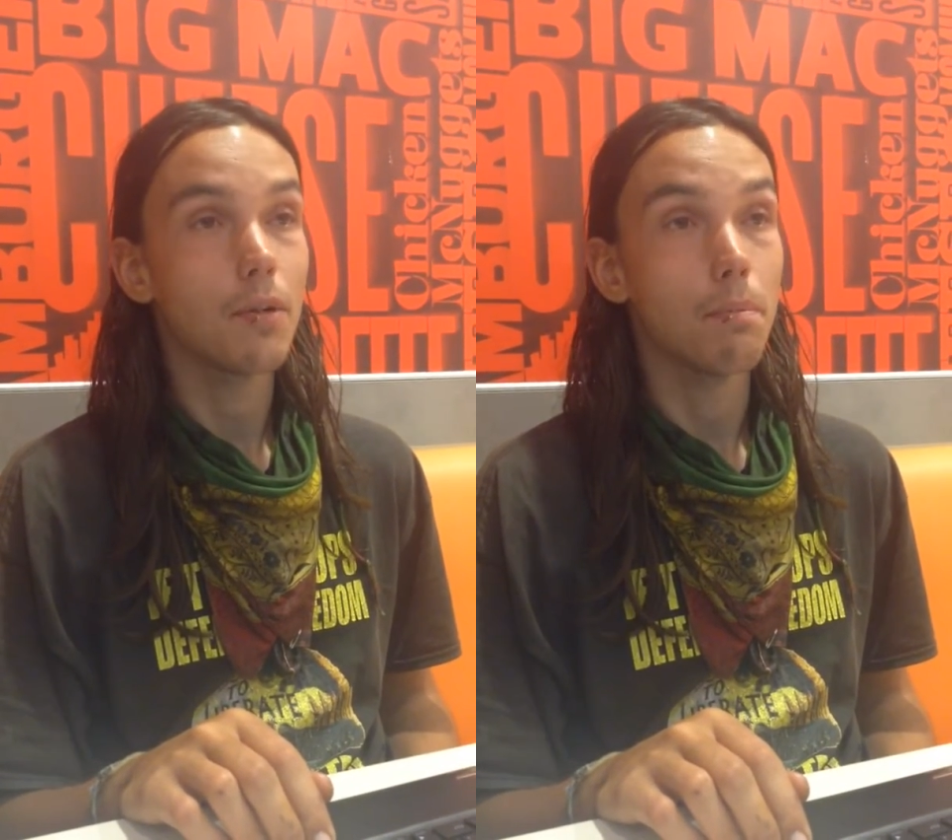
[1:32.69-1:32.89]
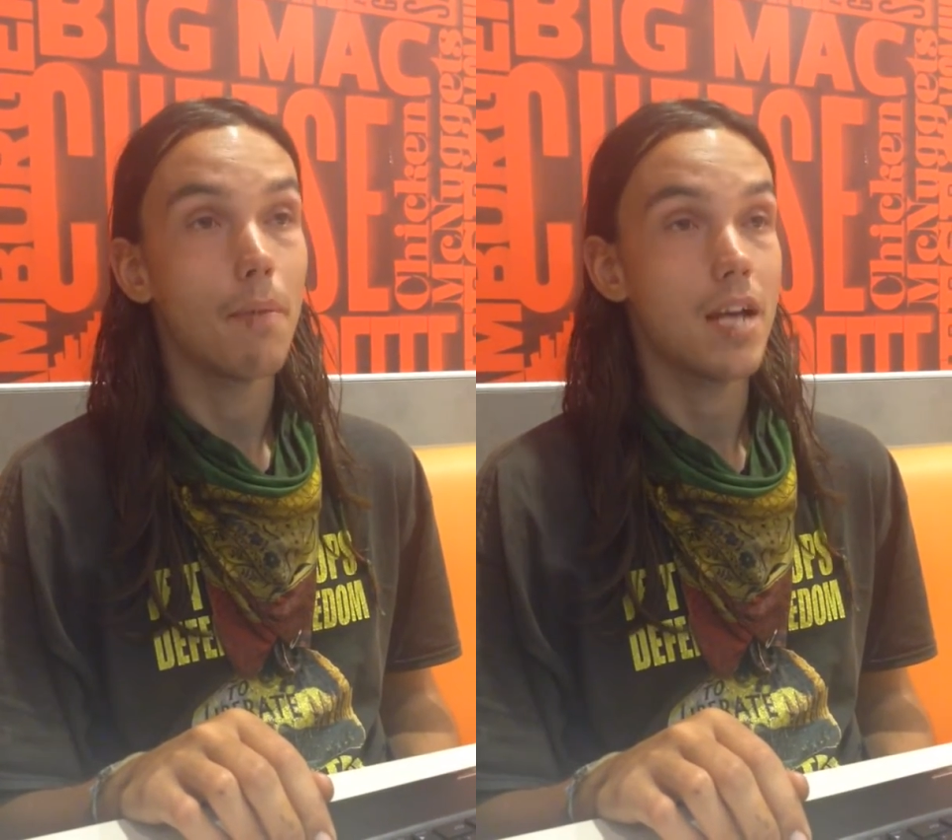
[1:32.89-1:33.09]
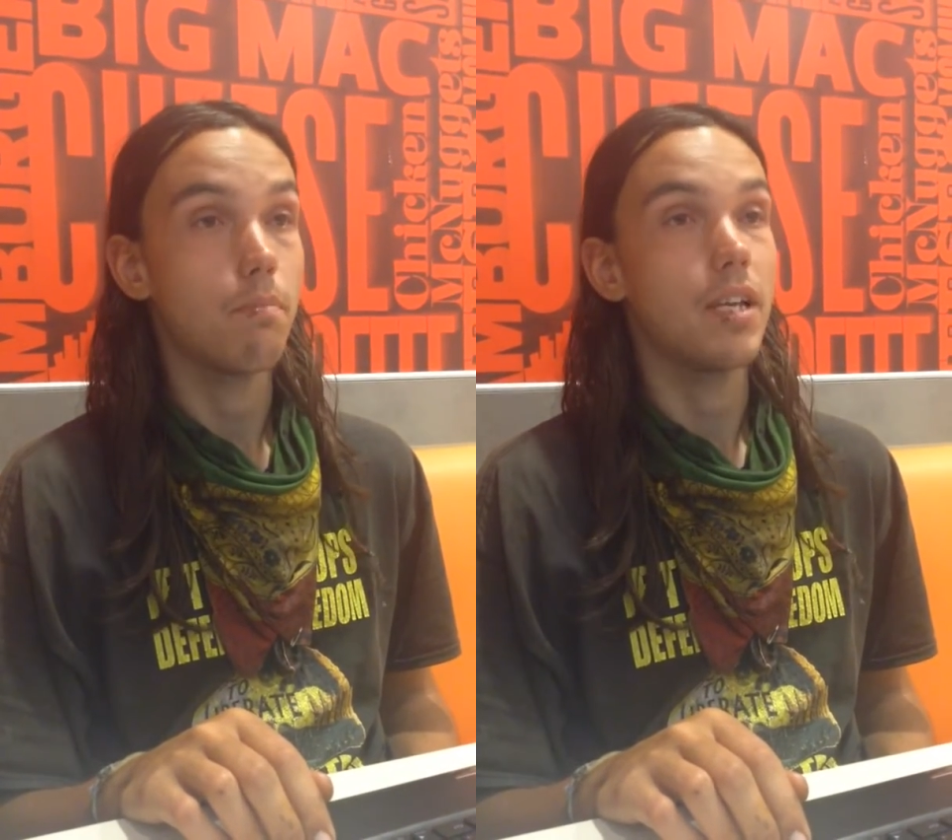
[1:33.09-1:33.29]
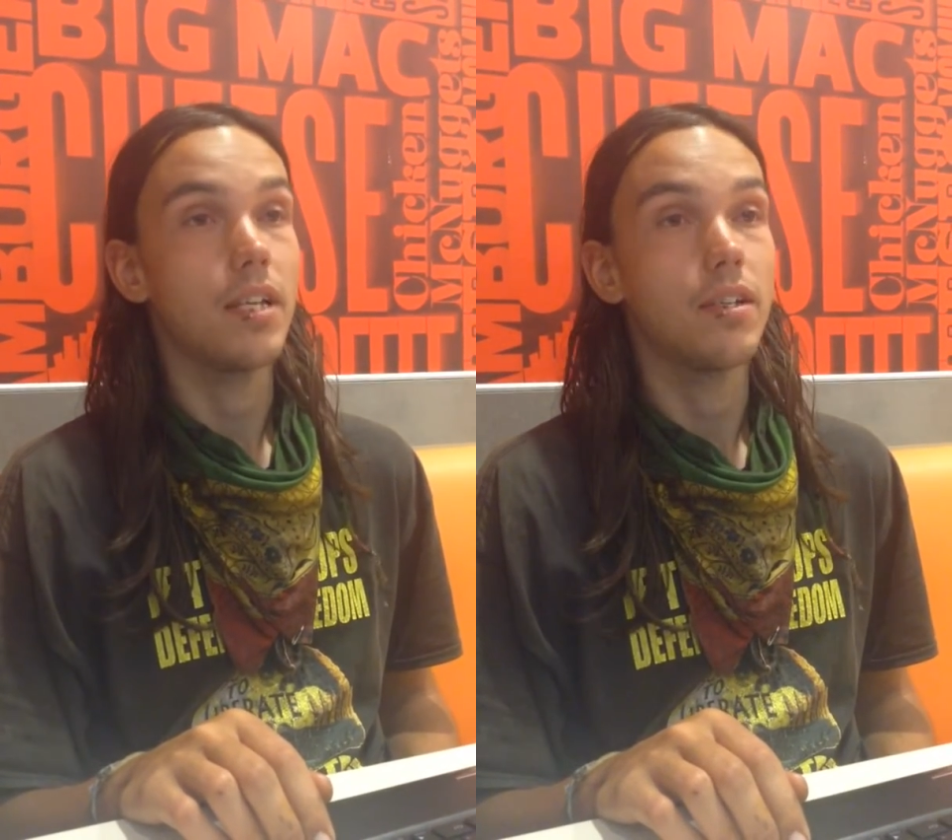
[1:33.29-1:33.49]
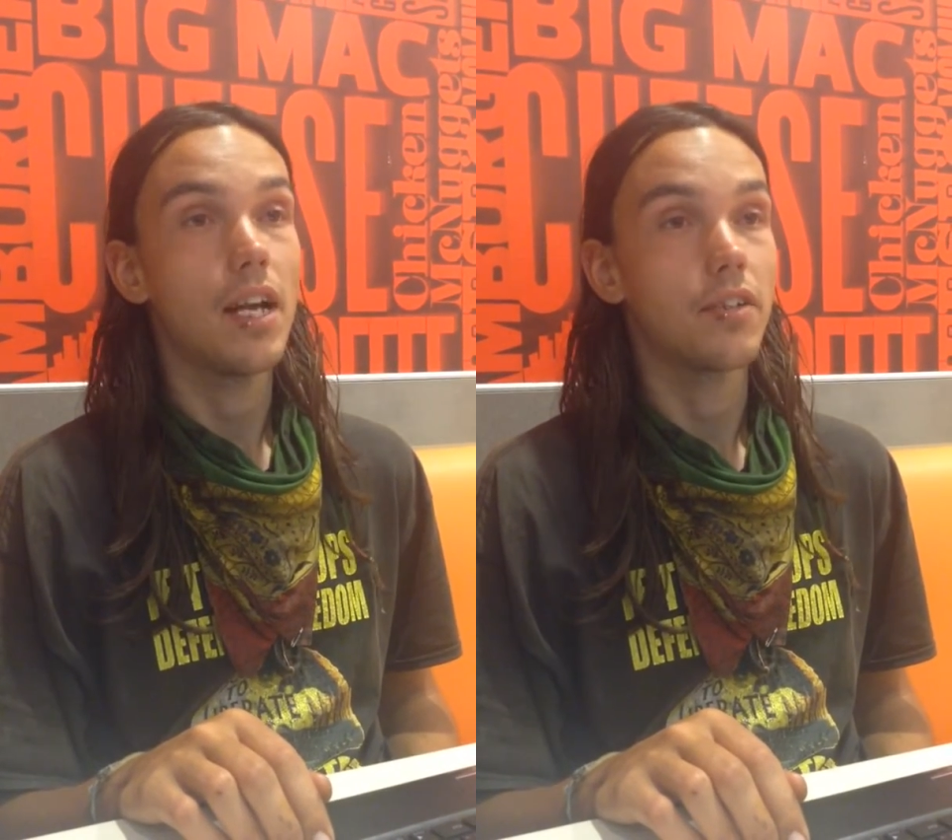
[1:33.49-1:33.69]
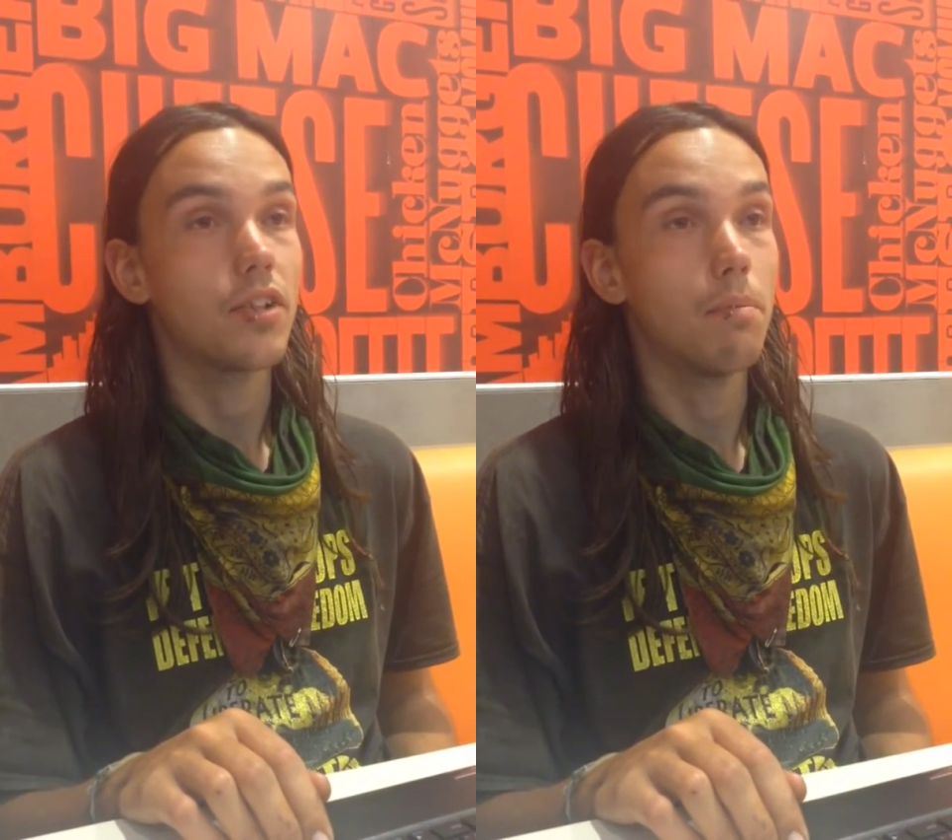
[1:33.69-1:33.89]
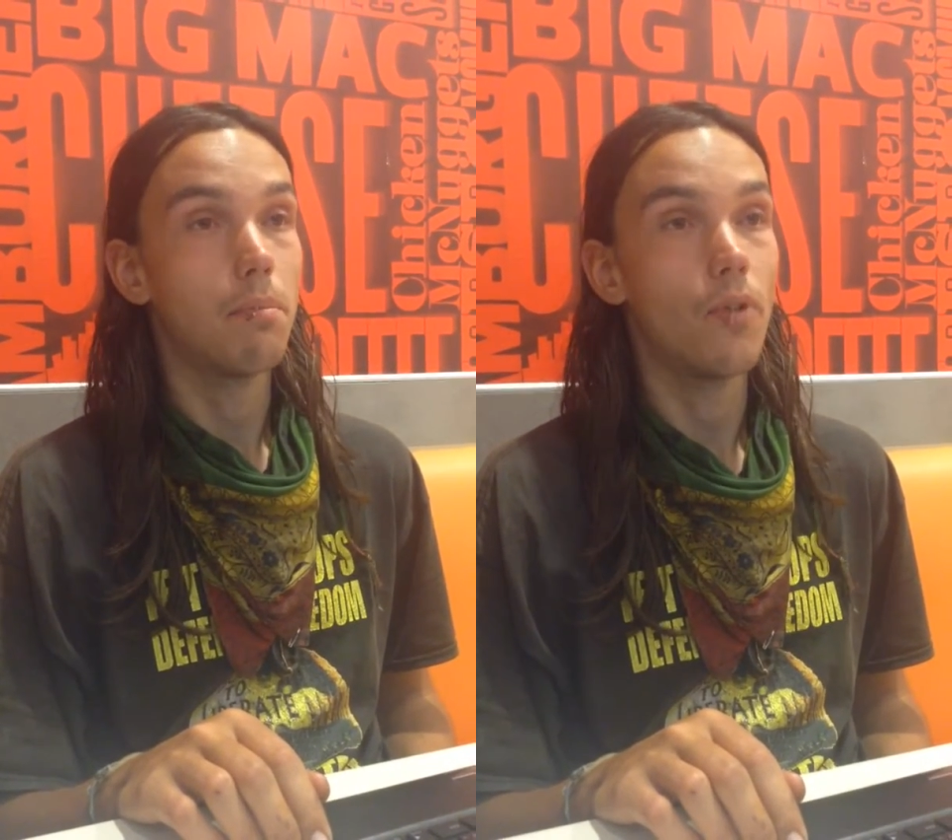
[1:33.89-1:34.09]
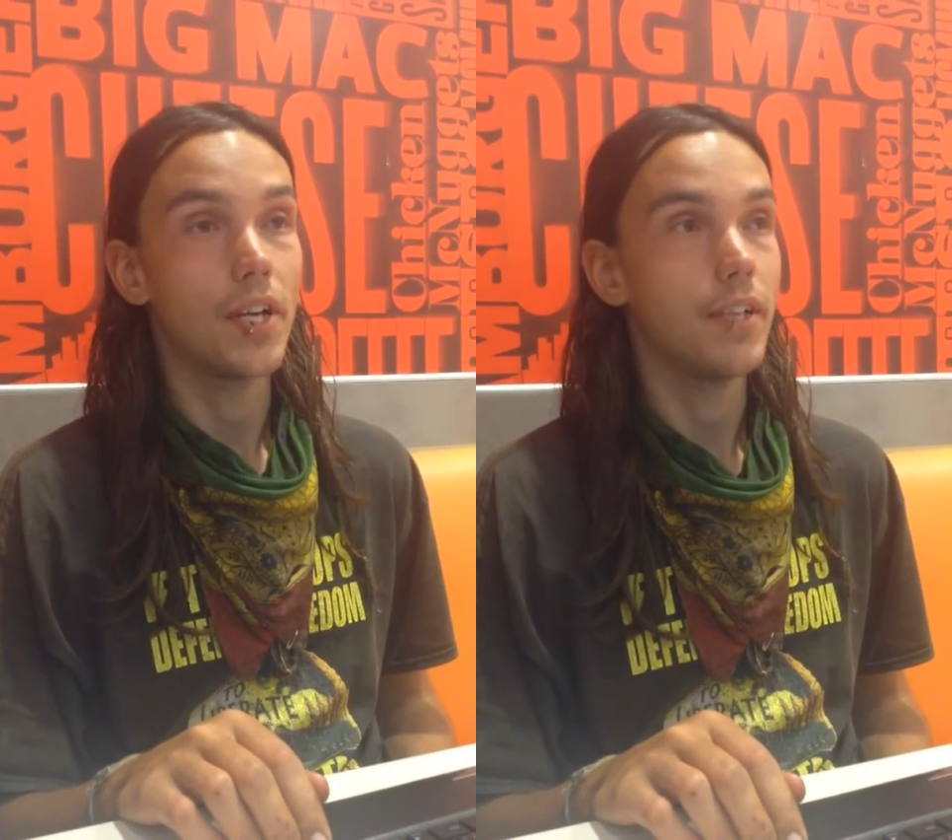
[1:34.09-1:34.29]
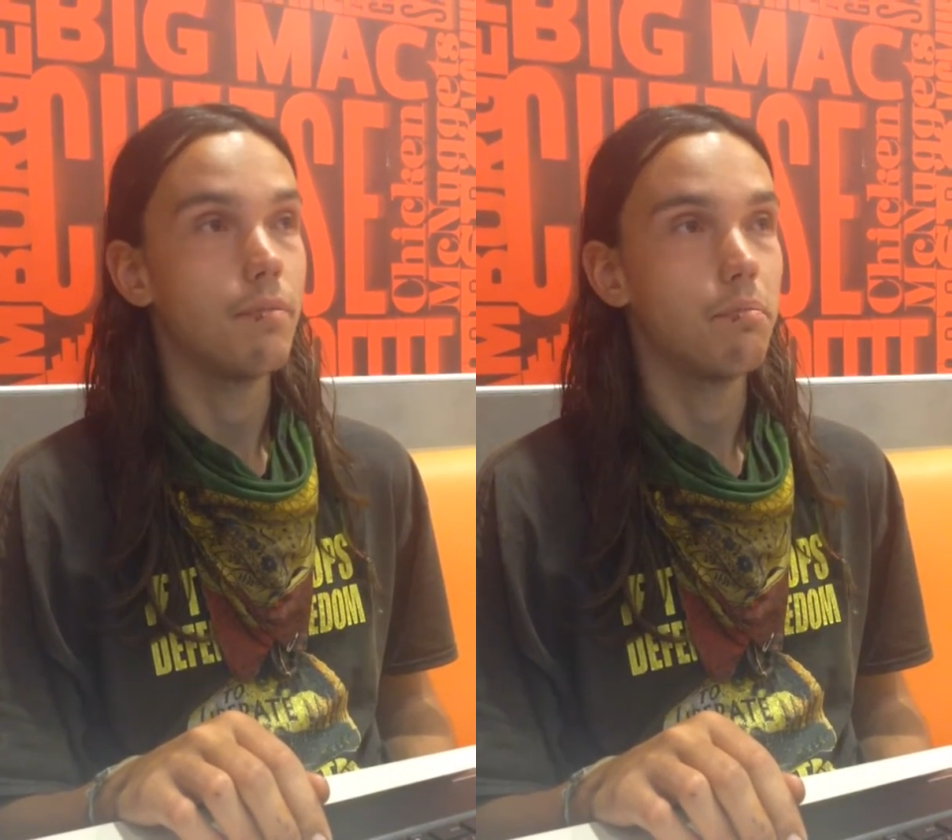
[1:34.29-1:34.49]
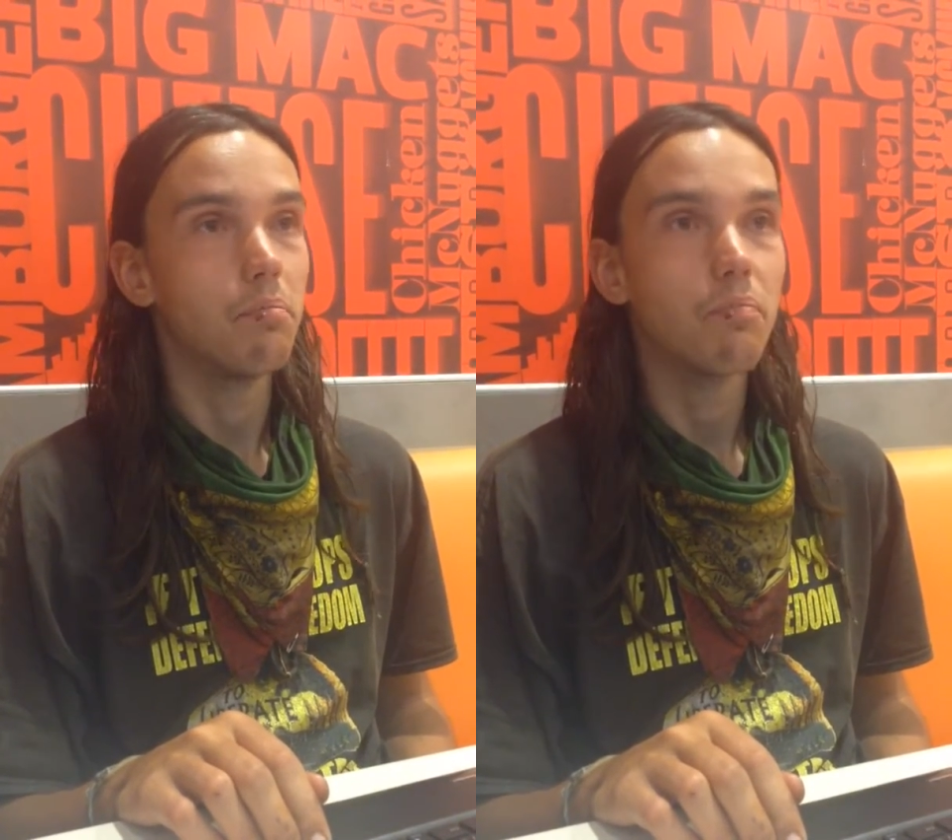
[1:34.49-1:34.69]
there might be at some point in